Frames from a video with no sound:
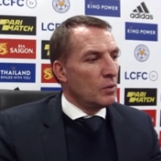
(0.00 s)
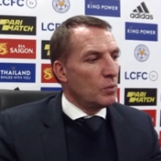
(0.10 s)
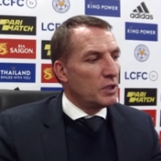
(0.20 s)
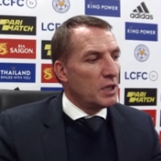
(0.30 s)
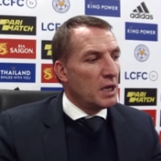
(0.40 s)

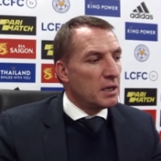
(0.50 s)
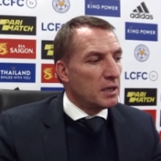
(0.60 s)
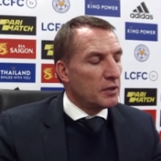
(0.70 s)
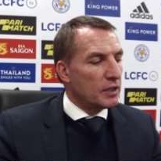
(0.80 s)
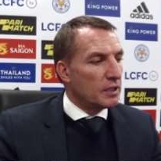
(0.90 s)
Well, yeah,
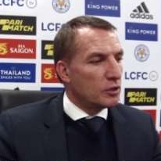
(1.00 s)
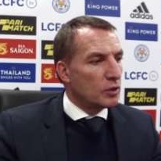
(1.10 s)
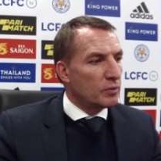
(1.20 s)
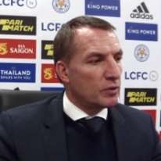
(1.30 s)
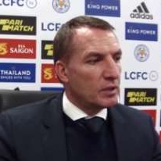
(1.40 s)
I think it's
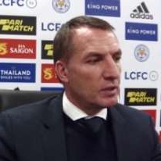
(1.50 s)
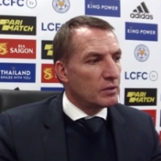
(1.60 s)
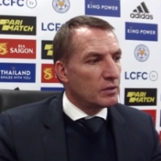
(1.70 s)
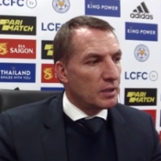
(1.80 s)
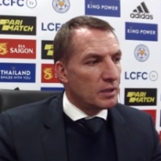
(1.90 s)
something
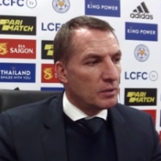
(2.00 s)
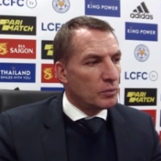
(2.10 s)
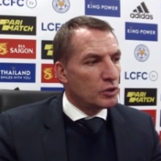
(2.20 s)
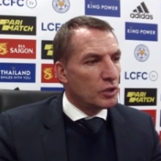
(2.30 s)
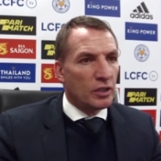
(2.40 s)
that uh,
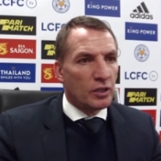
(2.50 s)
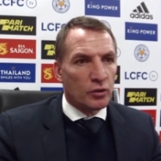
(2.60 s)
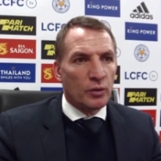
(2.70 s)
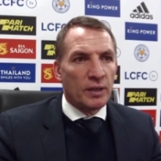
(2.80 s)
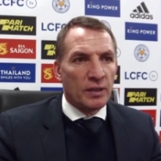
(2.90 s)
we're certainly not
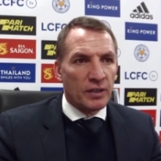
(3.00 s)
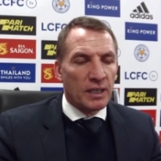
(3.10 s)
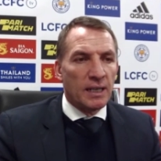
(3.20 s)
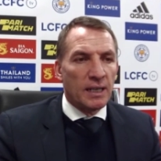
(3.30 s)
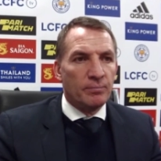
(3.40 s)
going to win every
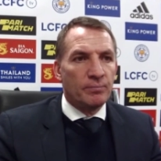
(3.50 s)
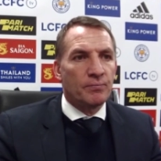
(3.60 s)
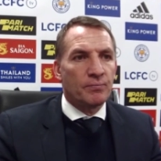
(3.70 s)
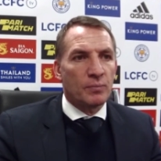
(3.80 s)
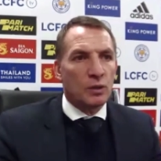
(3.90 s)
game
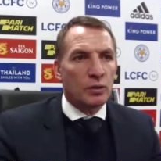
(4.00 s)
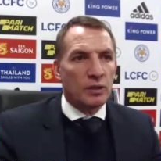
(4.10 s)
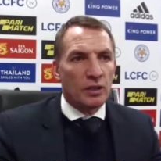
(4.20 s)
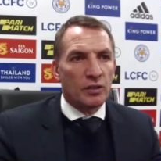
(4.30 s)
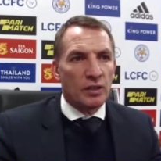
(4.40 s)
between
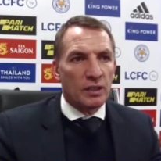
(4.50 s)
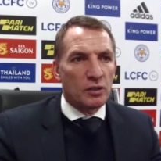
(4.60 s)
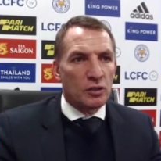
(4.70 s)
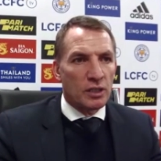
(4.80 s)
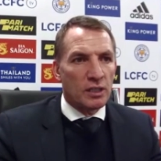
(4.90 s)
now and the end of
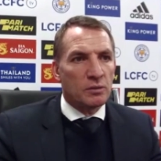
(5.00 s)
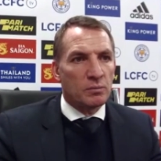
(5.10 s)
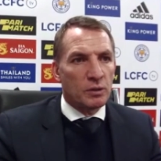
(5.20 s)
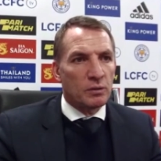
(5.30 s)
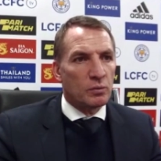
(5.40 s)
the season,
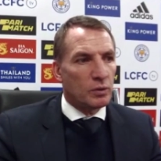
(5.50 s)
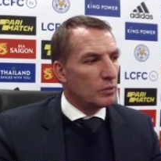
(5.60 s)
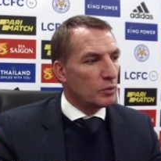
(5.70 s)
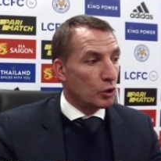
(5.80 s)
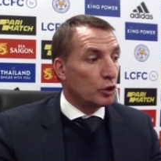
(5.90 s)
but we're,
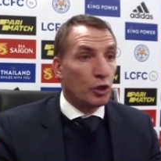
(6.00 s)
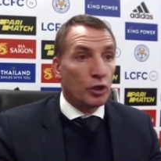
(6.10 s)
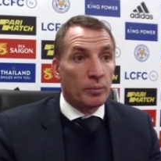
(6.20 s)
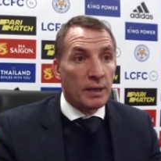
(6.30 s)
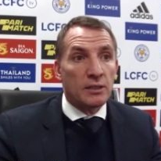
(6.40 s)
we're going to do
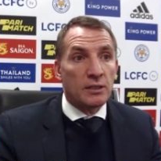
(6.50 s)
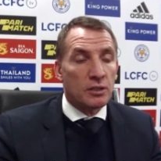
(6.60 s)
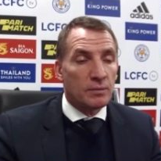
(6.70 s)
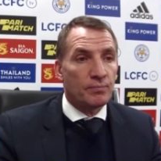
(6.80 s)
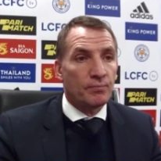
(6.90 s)
our best.
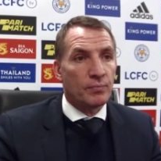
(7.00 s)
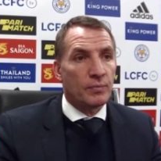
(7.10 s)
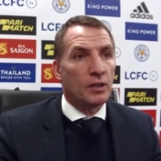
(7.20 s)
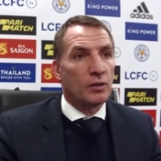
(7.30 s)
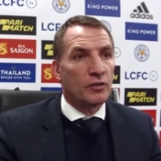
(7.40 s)

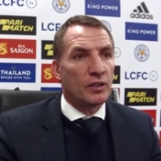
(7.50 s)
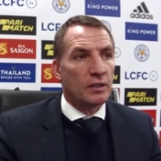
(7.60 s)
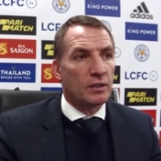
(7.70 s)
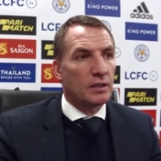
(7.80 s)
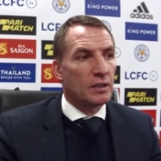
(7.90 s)
You know, I
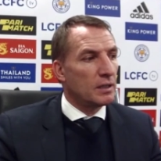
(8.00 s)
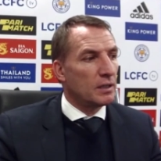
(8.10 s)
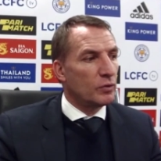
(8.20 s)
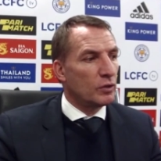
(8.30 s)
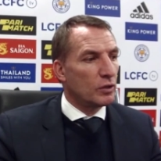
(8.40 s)
think uh,
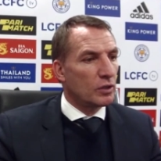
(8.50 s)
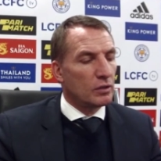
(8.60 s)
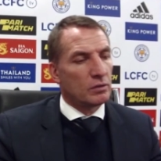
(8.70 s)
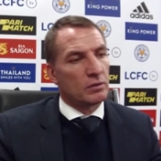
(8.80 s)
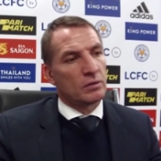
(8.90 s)
if we look at
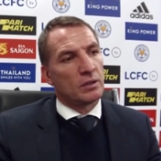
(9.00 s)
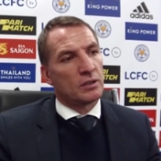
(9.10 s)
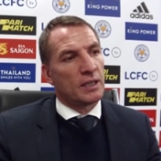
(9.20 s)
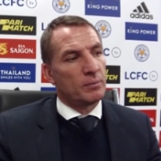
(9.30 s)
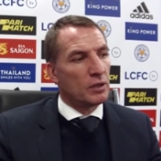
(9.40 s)
the
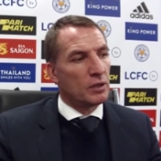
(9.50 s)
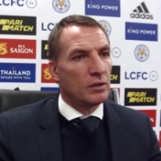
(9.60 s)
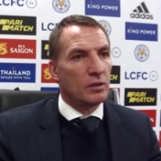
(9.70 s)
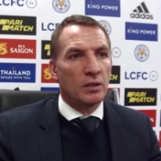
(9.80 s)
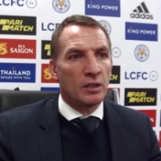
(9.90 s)
team
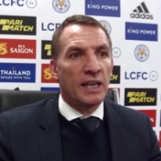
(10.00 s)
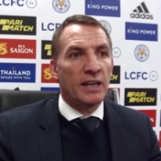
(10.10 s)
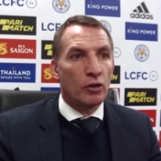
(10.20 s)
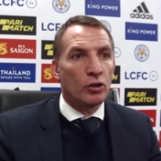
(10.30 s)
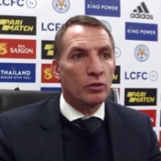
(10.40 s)
now a
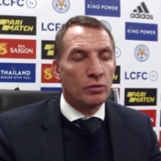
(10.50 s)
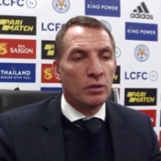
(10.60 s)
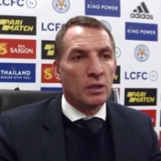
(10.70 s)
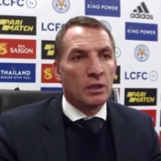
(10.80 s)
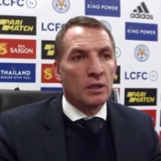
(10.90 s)
year on,
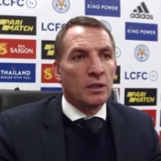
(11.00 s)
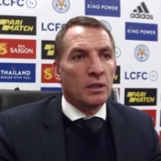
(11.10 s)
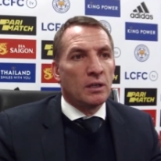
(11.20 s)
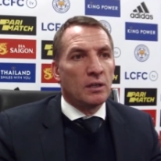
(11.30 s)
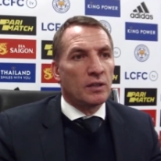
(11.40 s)

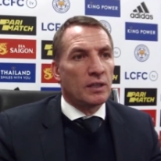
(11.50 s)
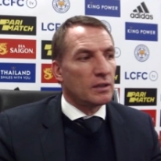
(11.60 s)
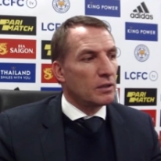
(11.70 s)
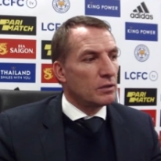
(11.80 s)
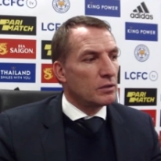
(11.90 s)
I think
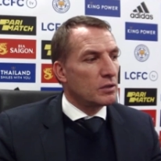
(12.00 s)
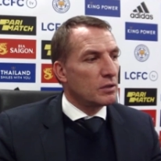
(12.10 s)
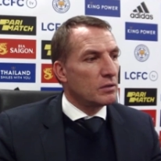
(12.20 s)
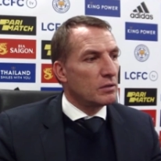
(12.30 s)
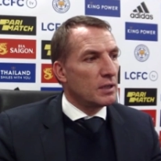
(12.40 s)
there's,
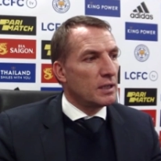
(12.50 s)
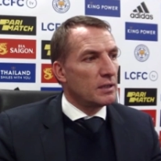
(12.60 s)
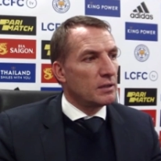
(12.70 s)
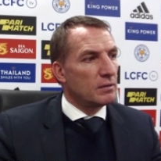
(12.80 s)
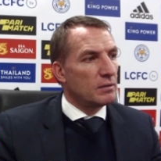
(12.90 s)
uh,
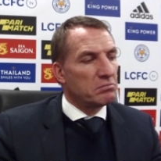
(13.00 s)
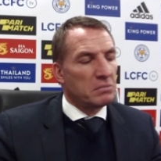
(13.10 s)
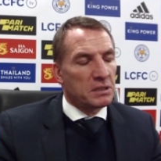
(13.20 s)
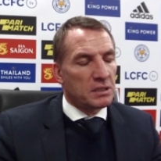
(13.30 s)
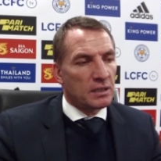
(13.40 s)

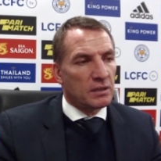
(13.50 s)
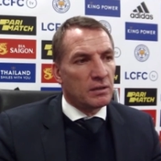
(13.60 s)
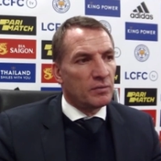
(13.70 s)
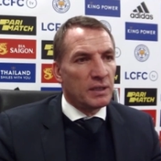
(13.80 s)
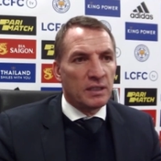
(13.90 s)
as I said, that
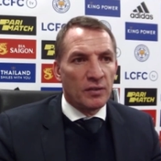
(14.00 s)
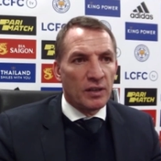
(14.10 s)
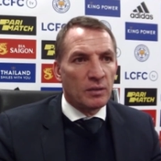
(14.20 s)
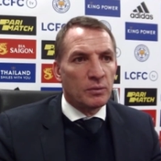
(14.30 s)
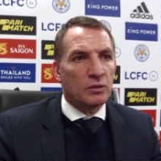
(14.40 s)
they've made
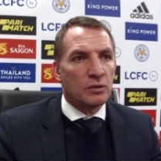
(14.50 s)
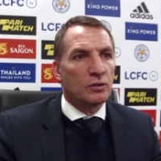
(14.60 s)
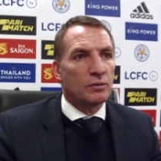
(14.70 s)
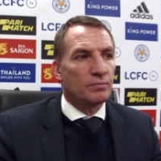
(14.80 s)
developments,